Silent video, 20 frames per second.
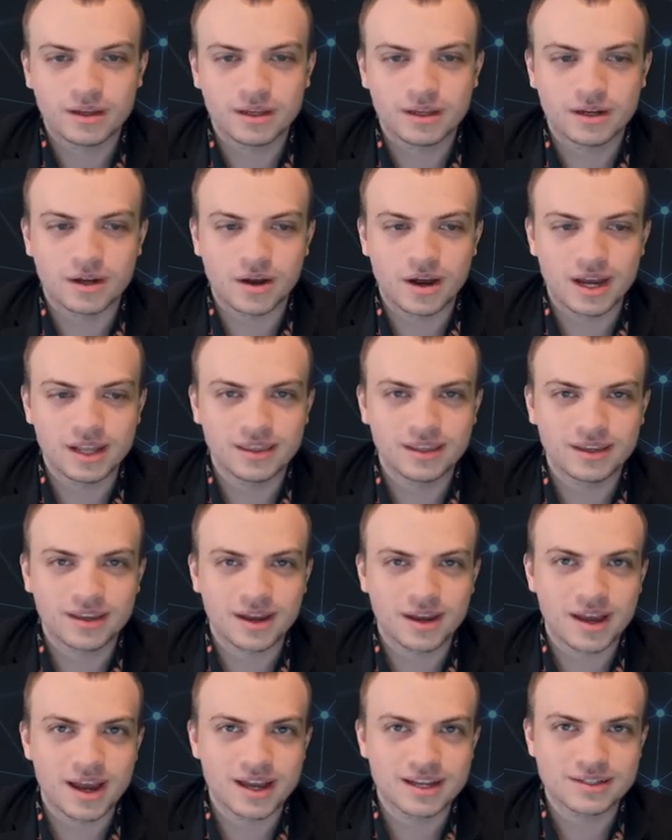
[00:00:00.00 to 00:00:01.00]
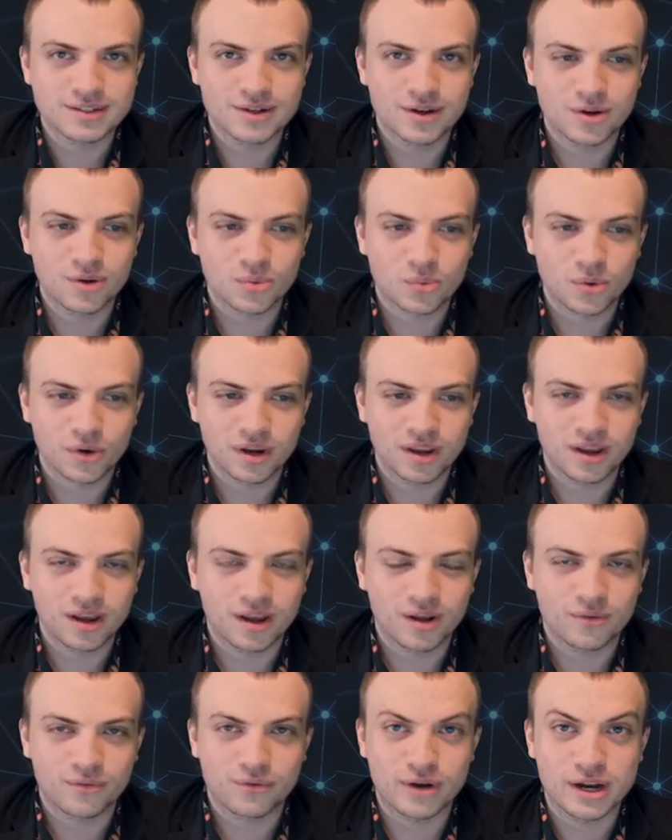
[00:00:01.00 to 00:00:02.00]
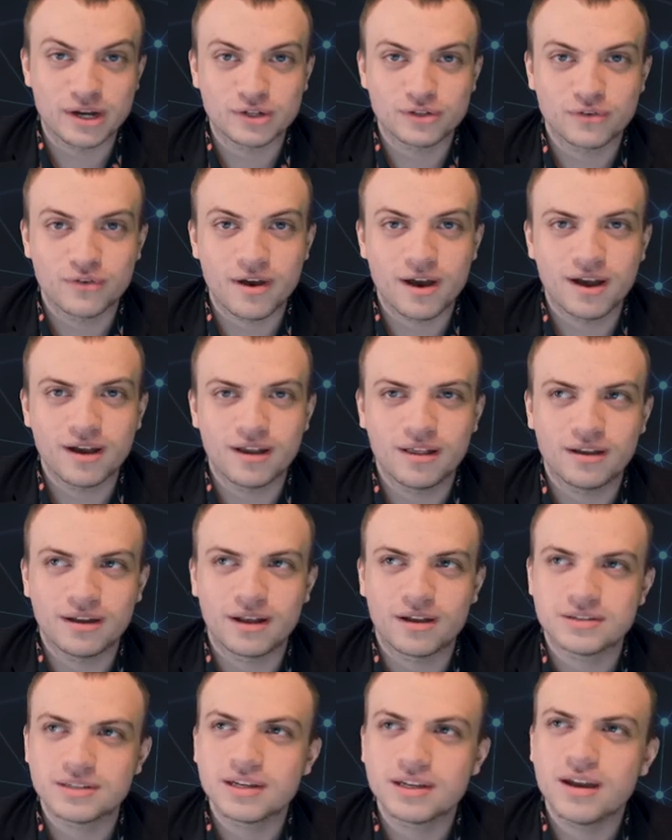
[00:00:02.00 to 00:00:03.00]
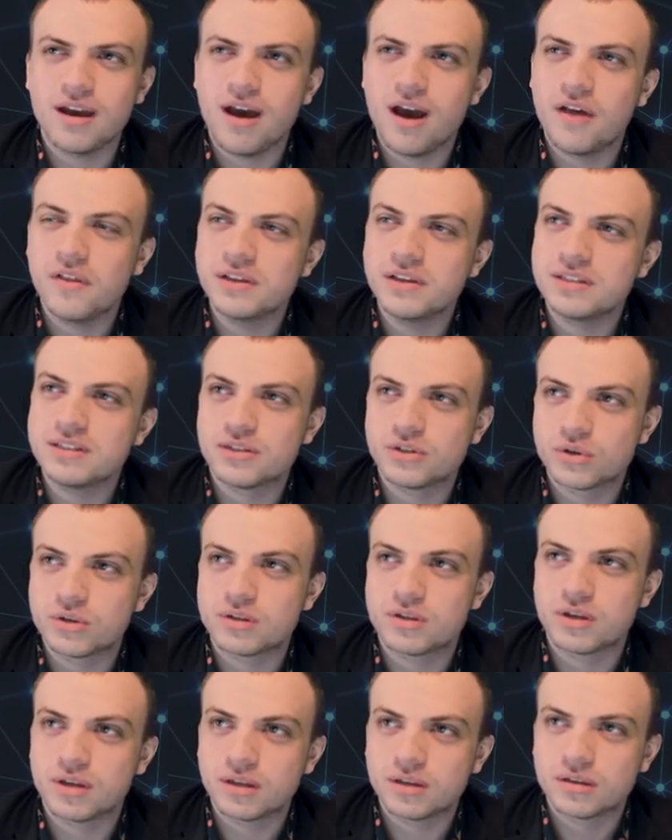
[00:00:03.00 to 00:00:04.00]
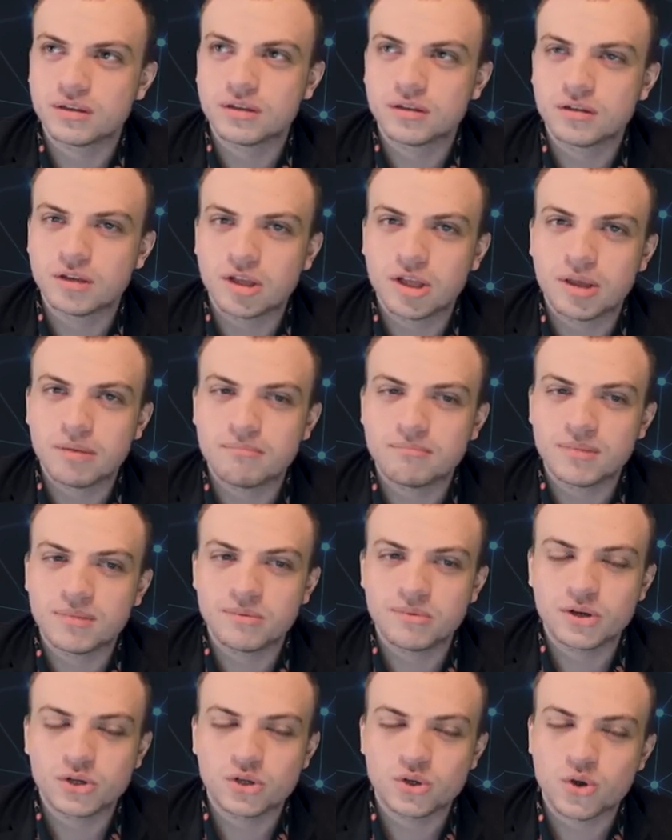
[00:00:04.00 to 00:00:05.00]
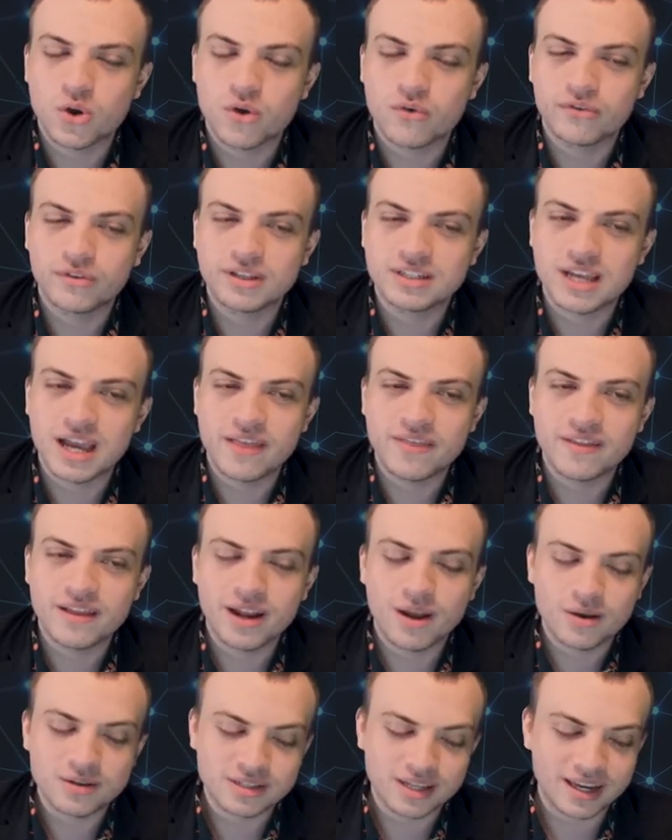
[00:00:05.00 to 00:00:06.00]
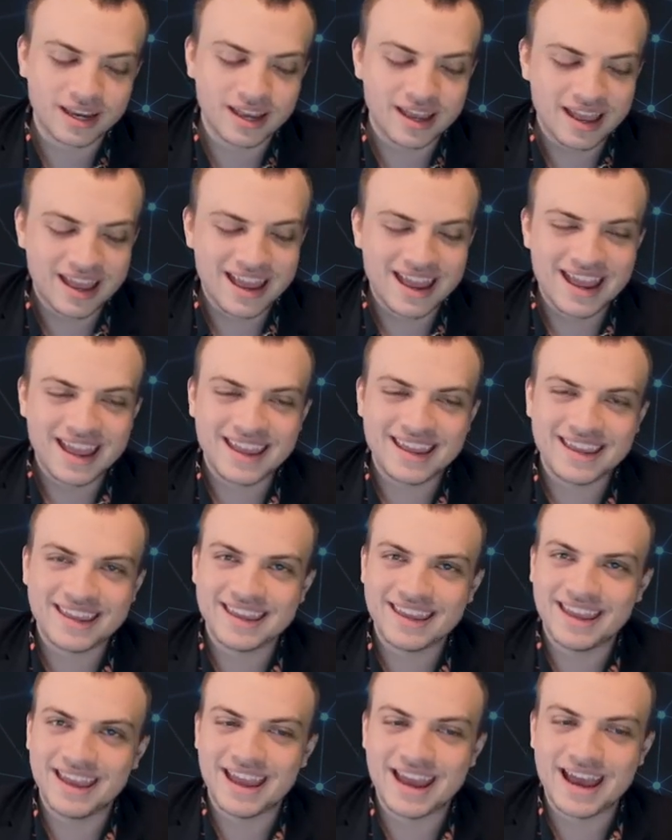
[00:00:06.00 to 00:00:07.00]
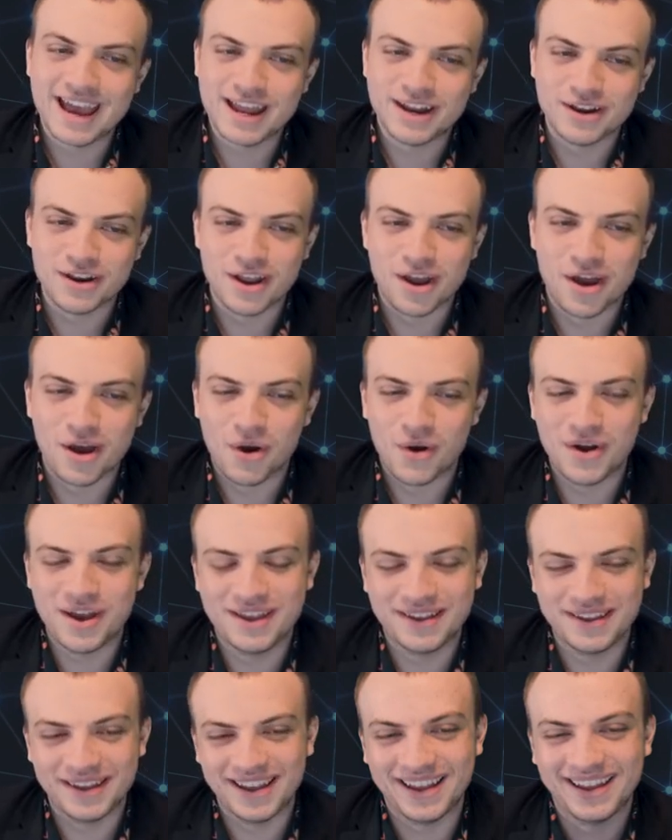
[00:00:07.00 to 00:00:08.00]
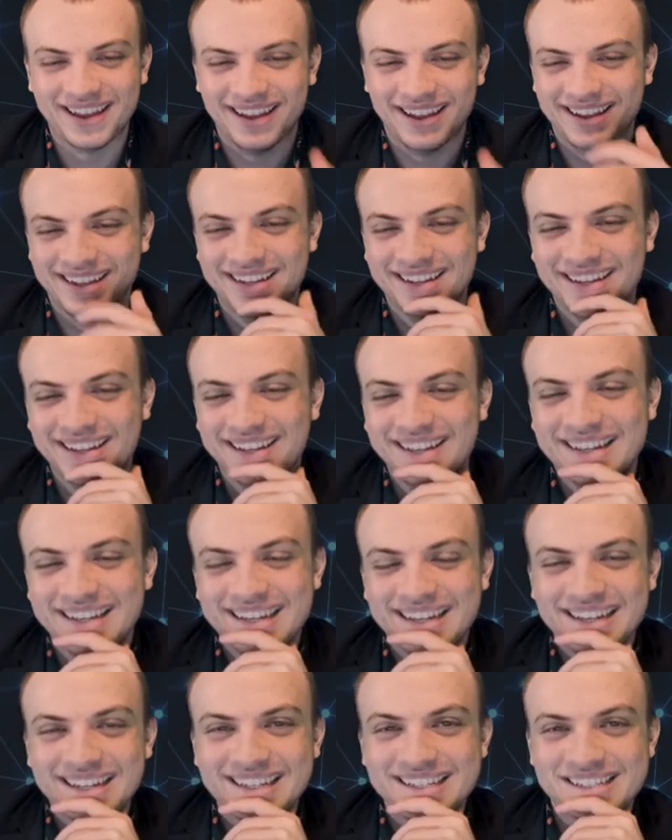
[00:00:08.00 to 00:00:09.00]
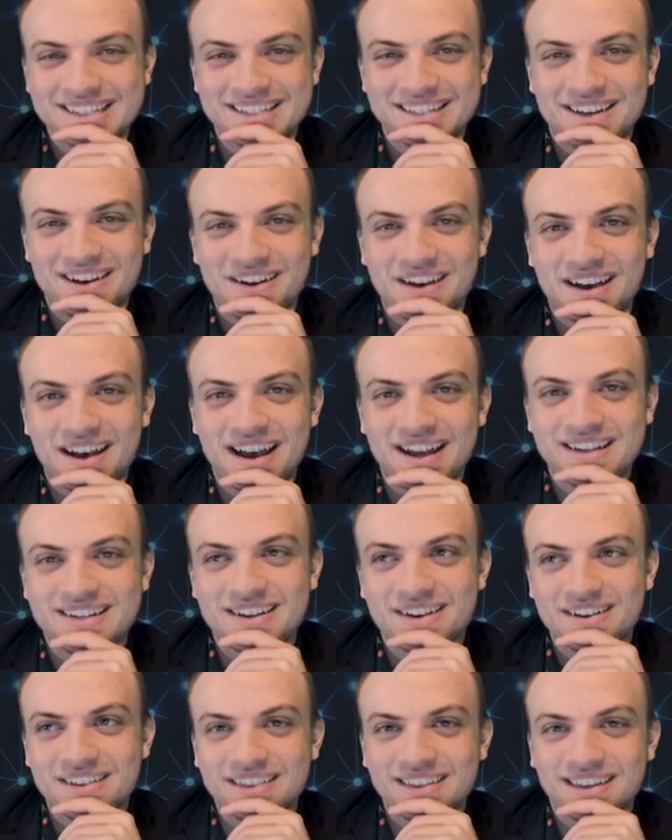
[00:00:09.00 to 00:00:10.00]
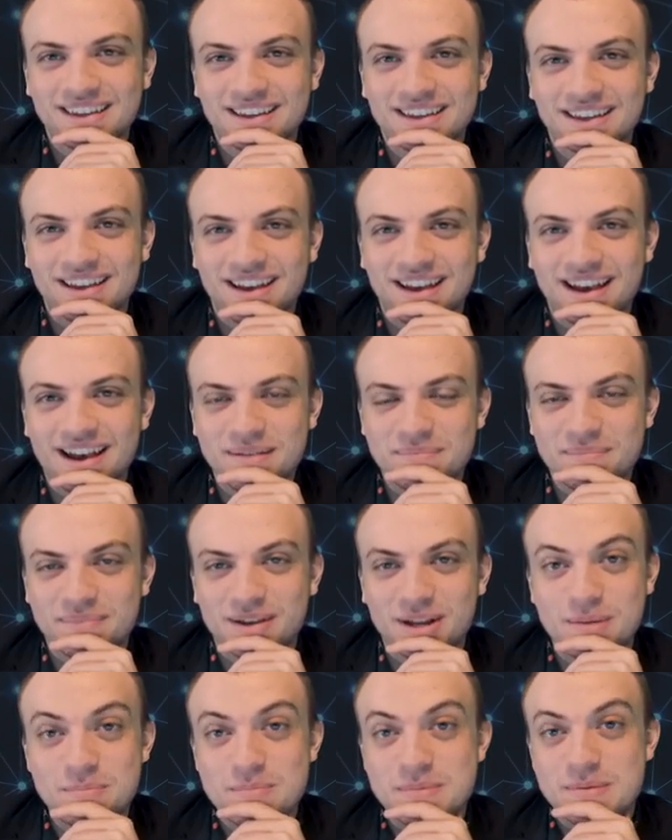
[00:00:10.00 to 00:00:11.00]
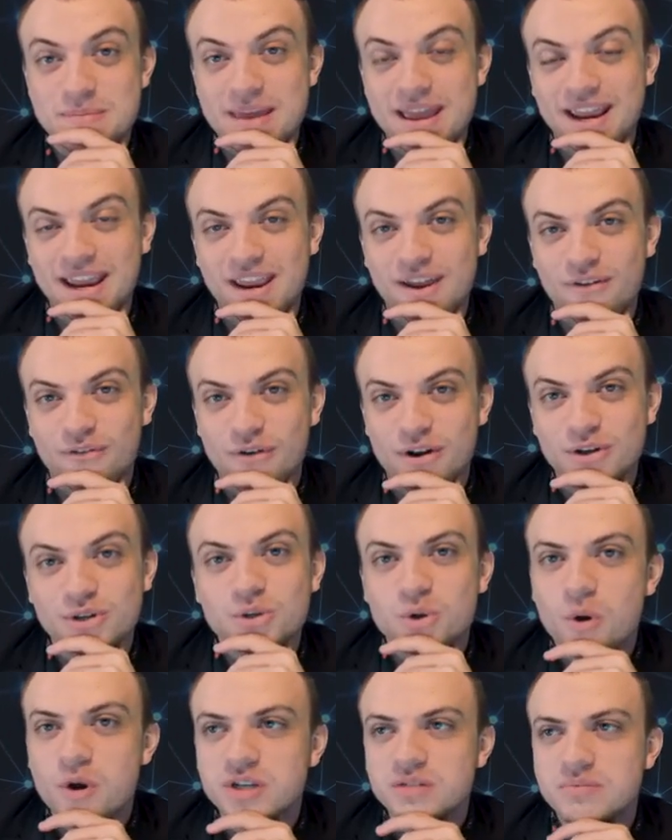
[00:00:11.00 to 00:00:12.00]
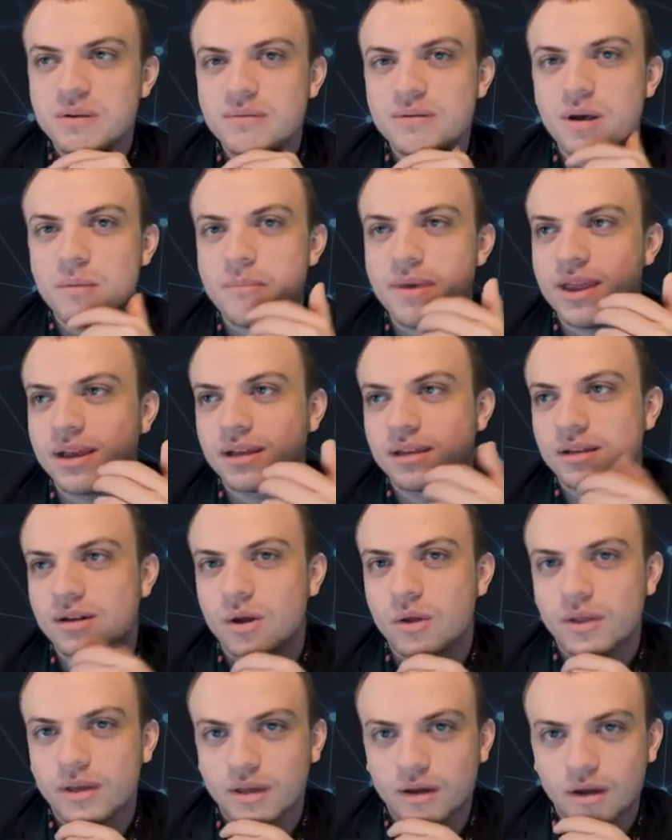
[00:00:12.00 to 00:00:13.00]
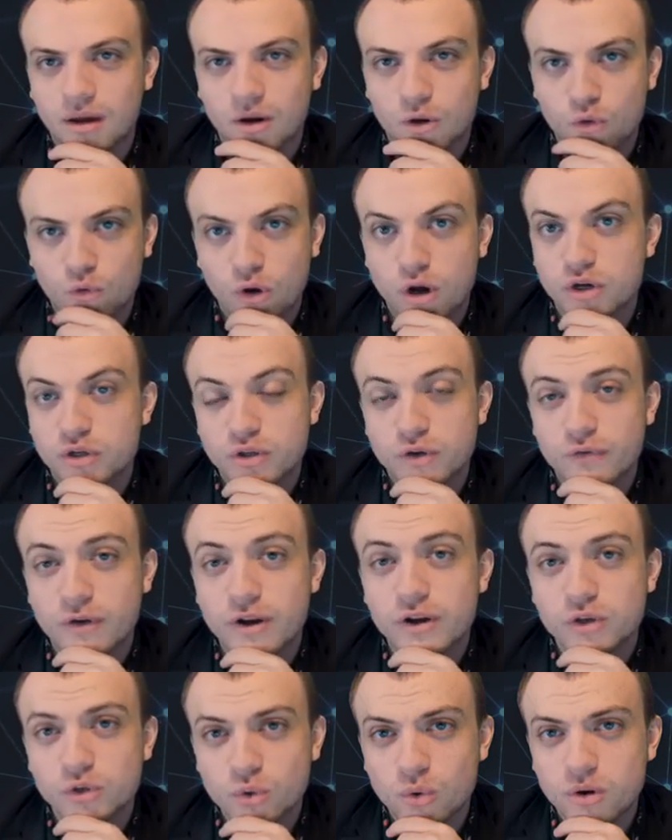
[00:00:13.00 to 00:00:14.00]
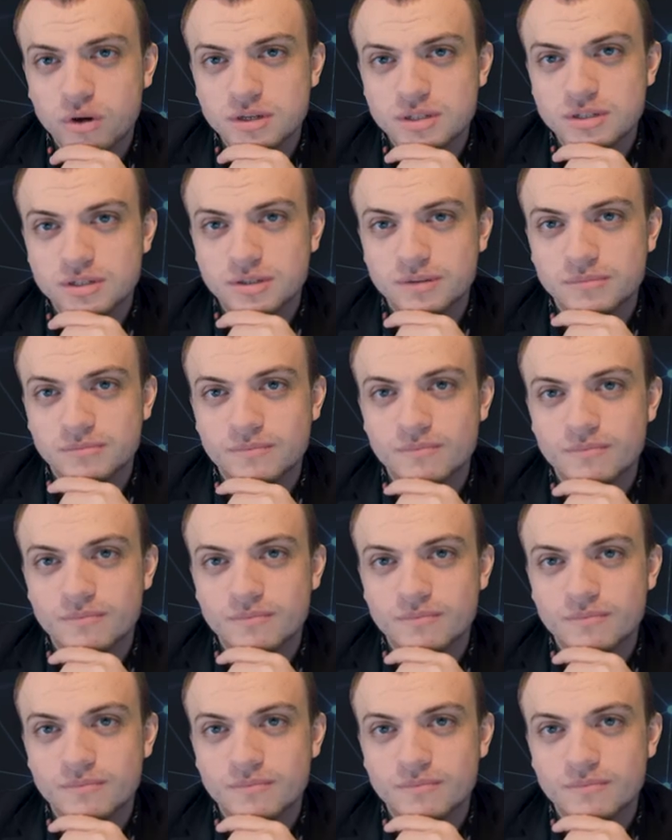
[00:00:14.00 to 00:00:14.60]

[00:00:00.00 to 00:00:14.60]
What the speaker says: I think I started working on a French file and I was like, oh, this is interesting. Maybe I should go for this. And then I was like, yeah, no. So I don't think I'm going to be making a French course. Maybe I'll make, like a crush the French course.